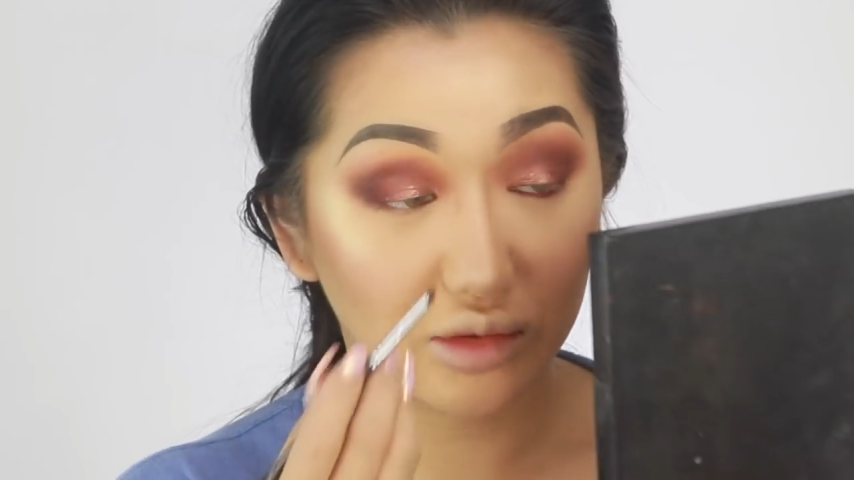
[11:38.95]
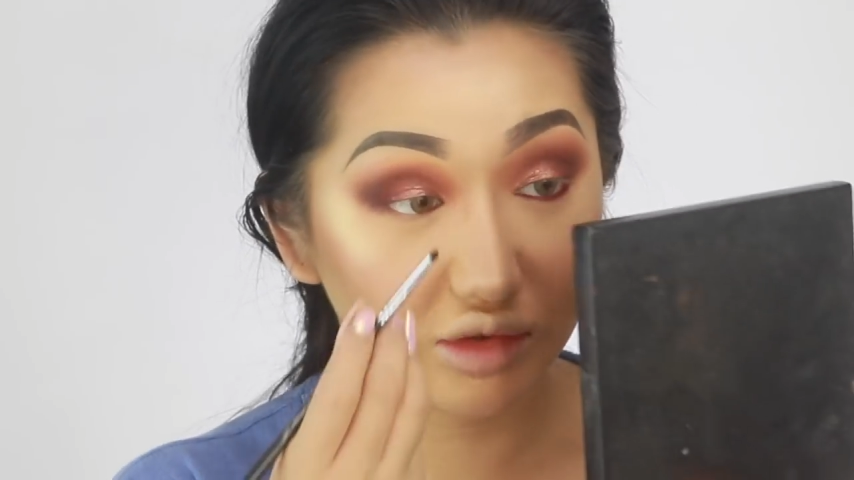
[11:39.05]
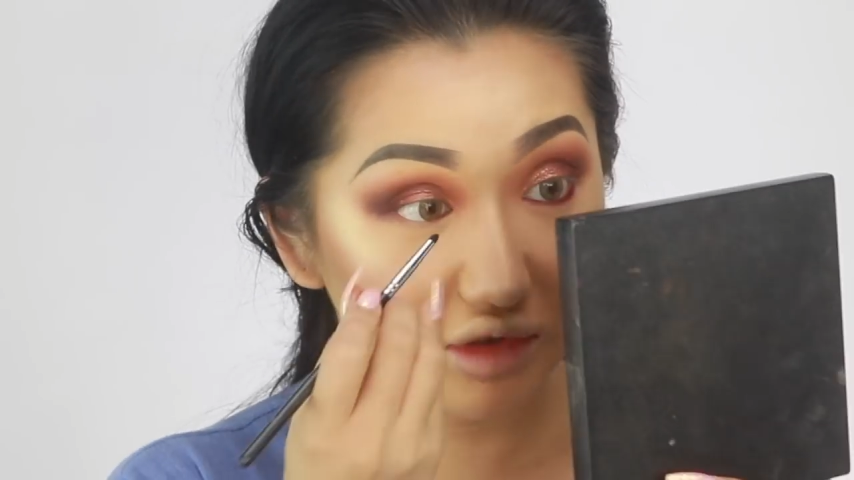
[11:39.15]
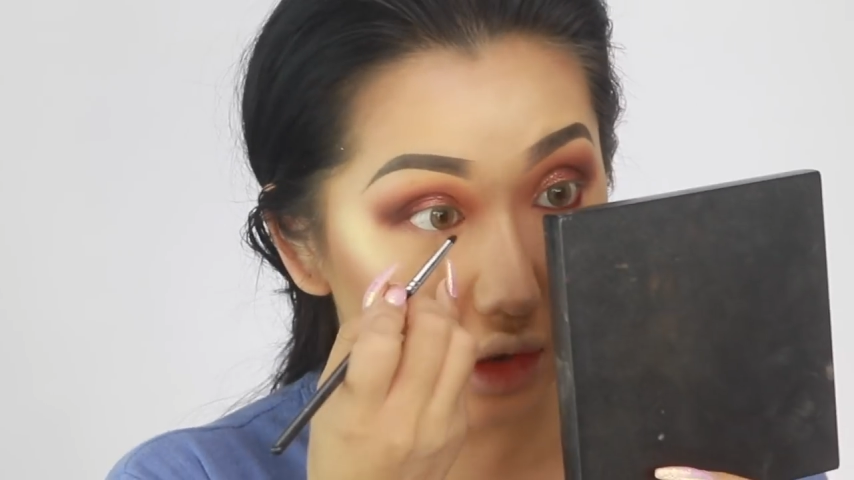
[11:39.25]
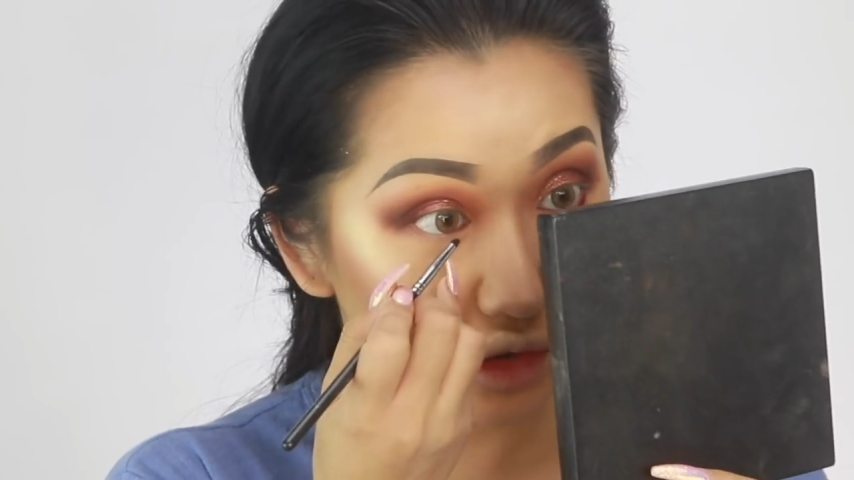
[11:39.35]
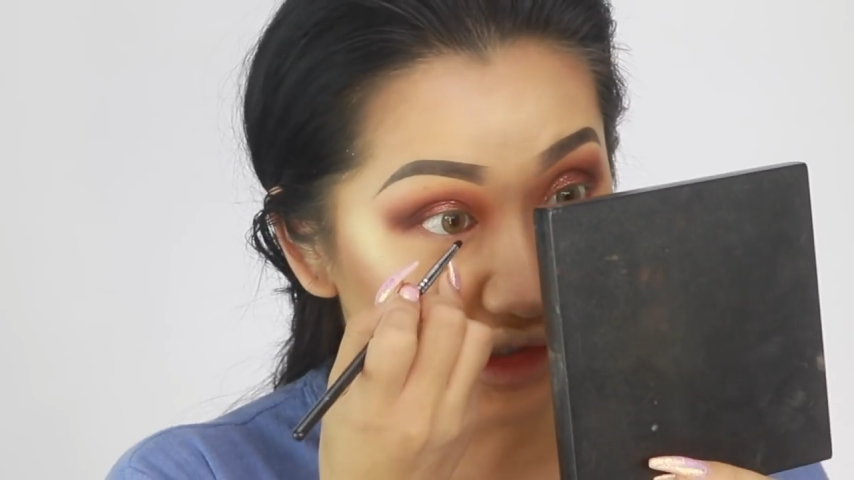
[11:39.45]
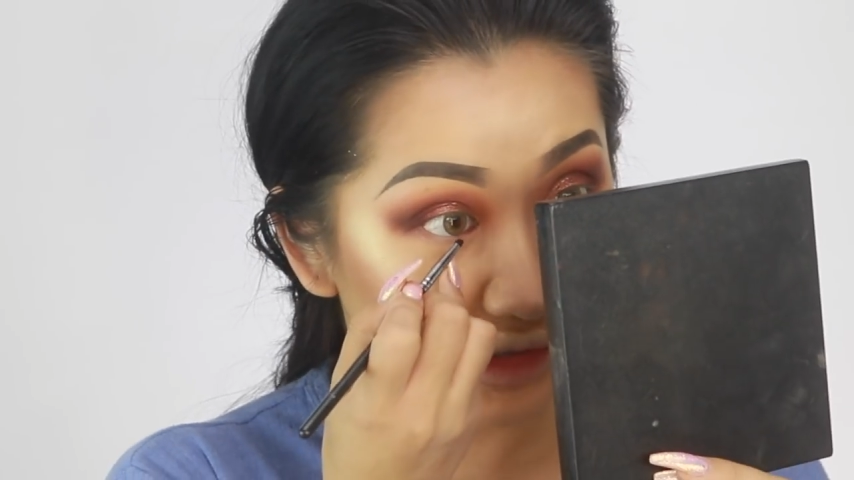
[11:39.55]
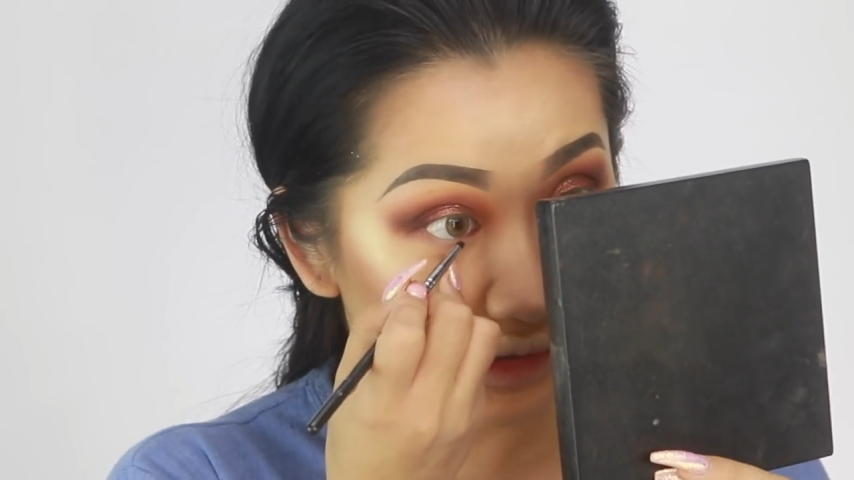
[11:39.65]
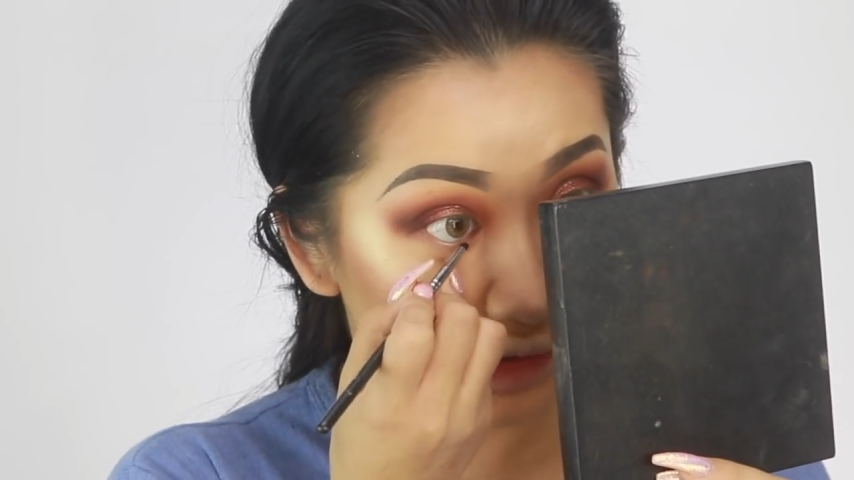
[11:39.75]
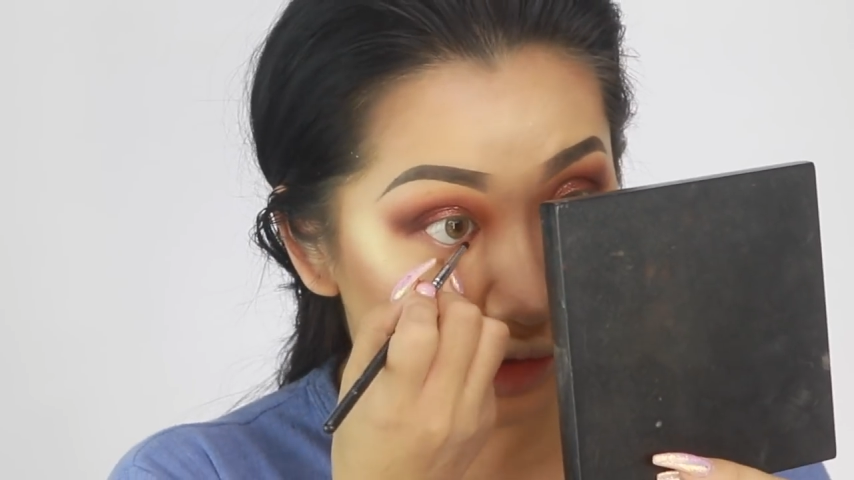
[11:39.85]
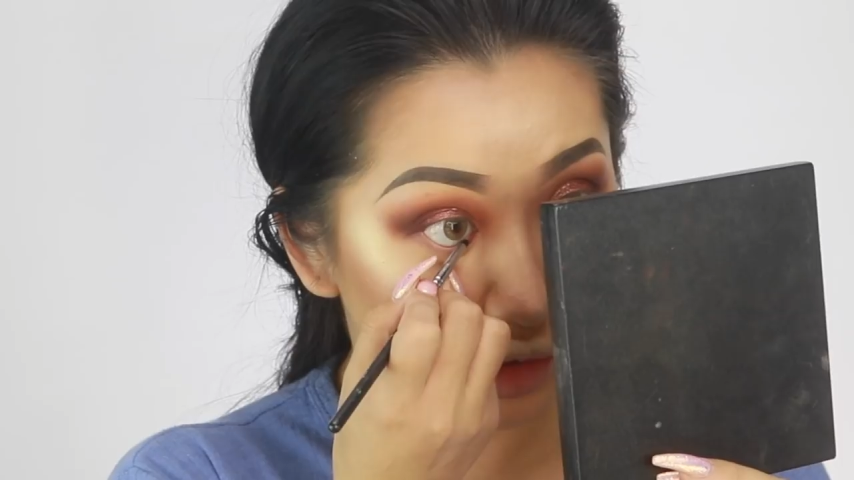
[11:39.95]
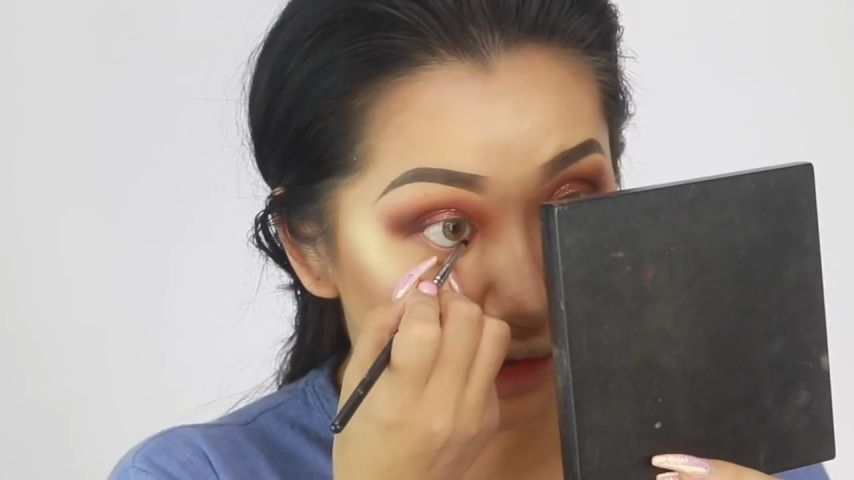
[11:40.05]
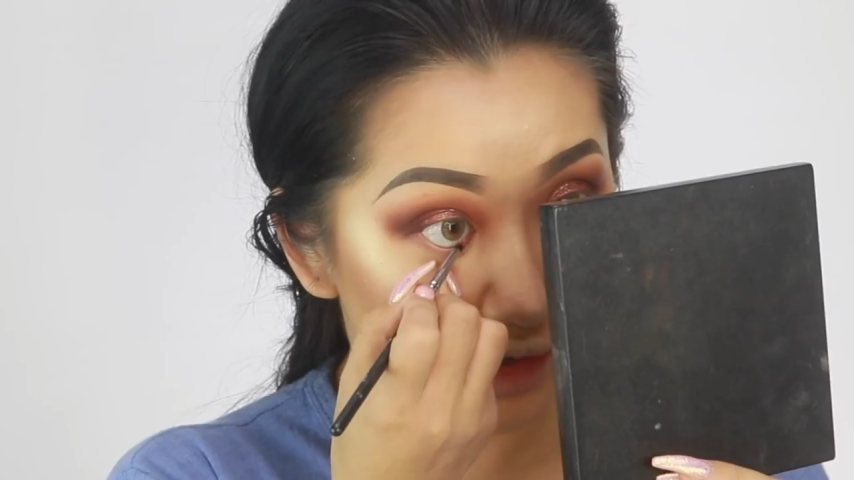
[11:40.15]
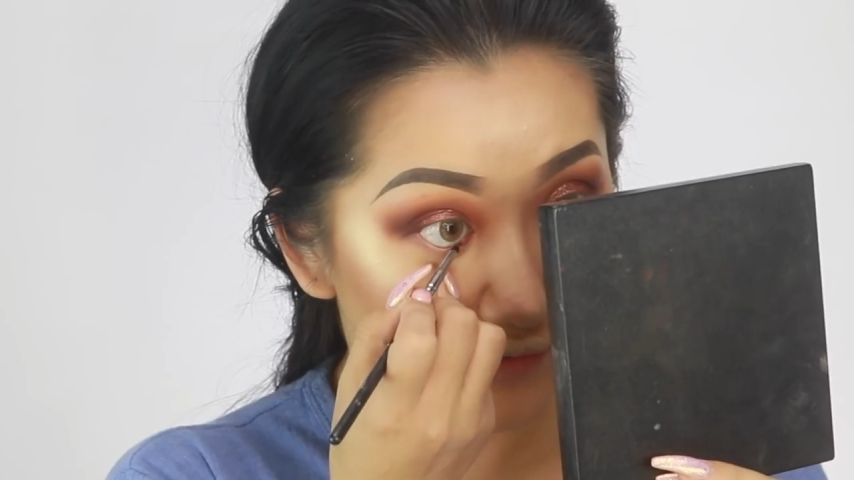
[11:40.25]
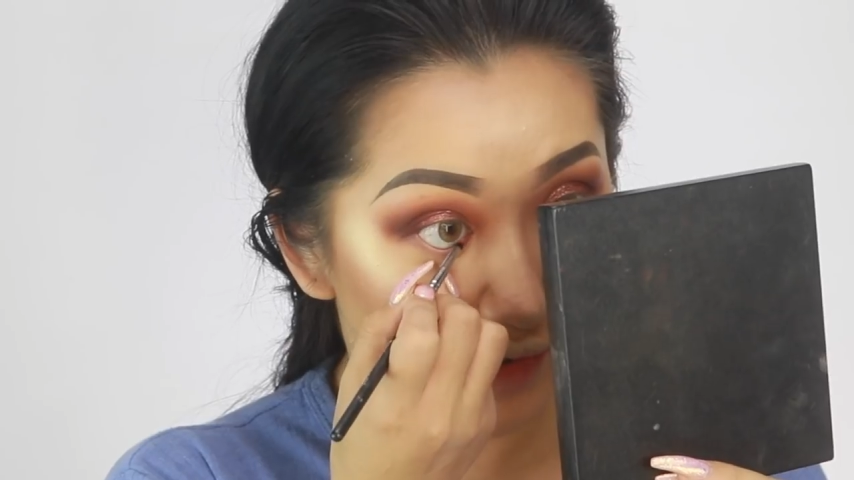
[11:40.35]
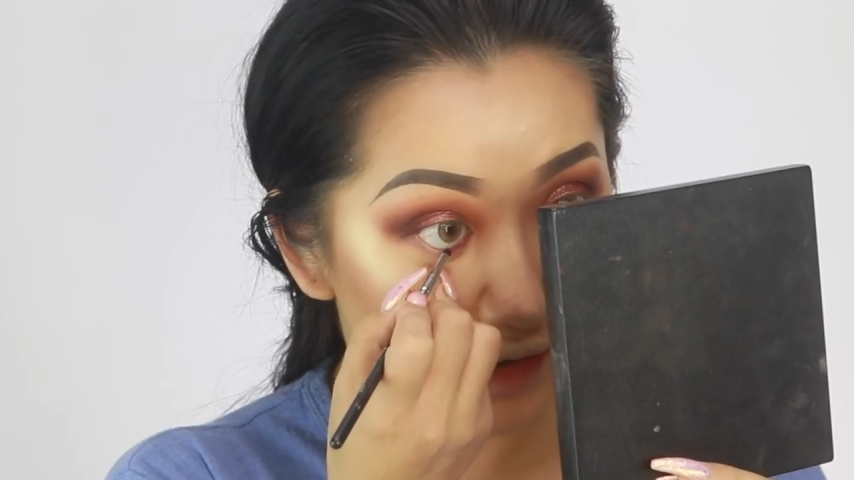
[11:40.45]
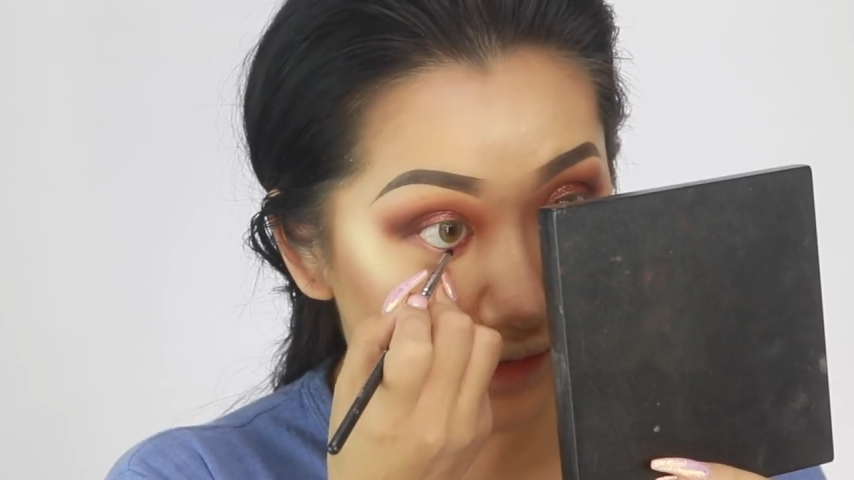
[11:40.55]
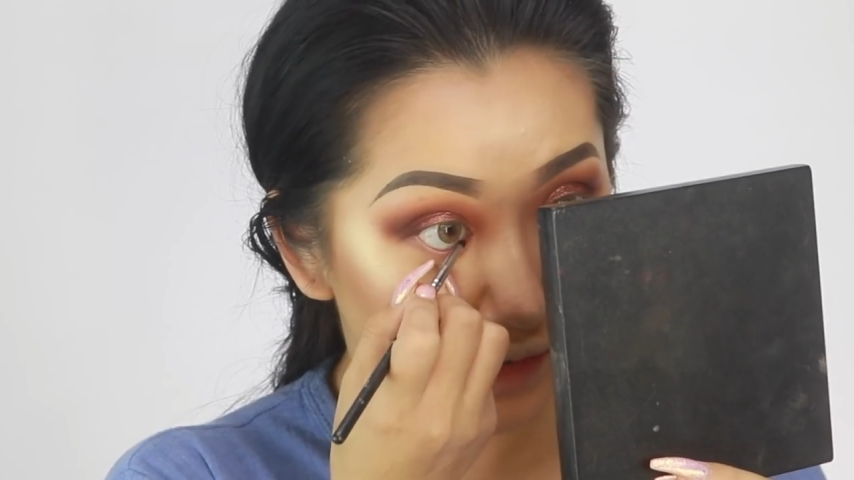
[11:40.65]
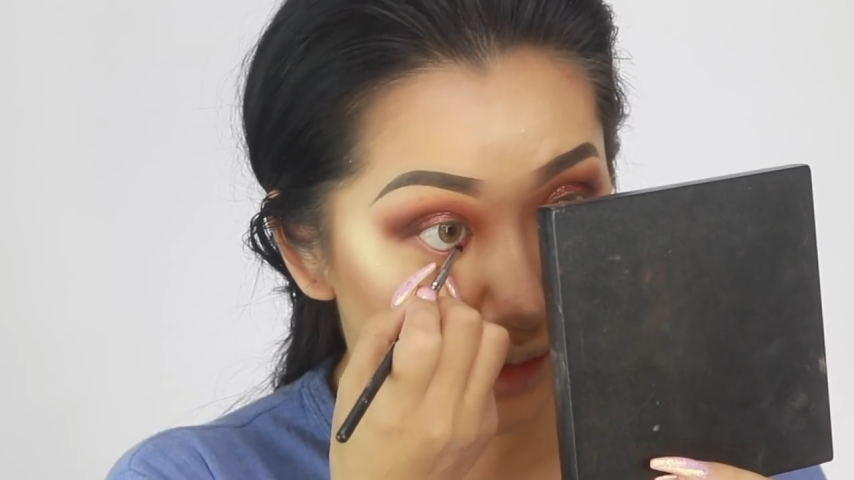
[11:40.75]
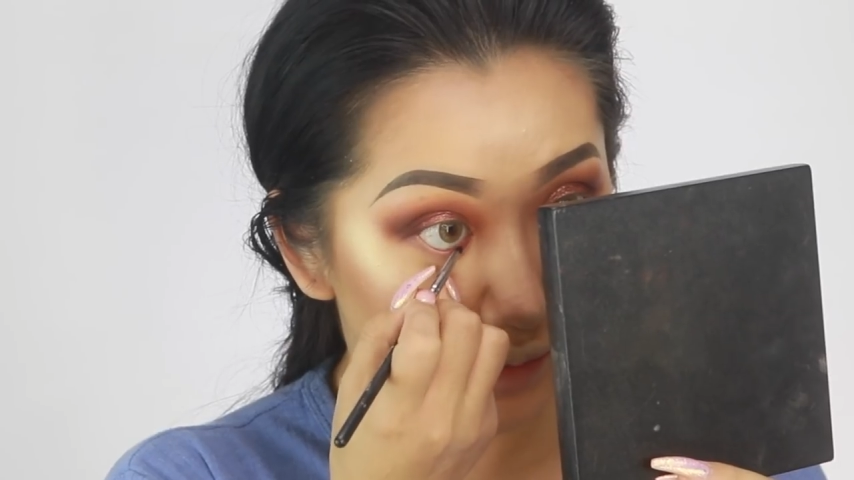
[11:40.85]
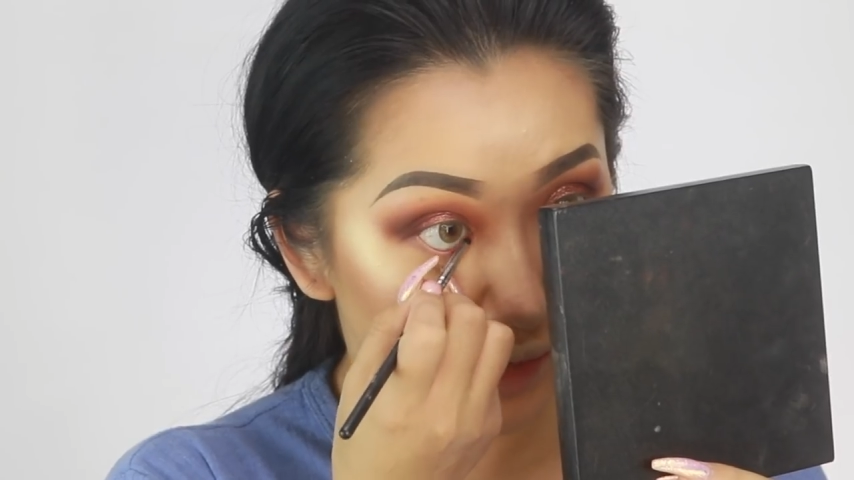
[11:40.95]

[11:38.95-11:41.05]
it was so ticklish, I could never handle it.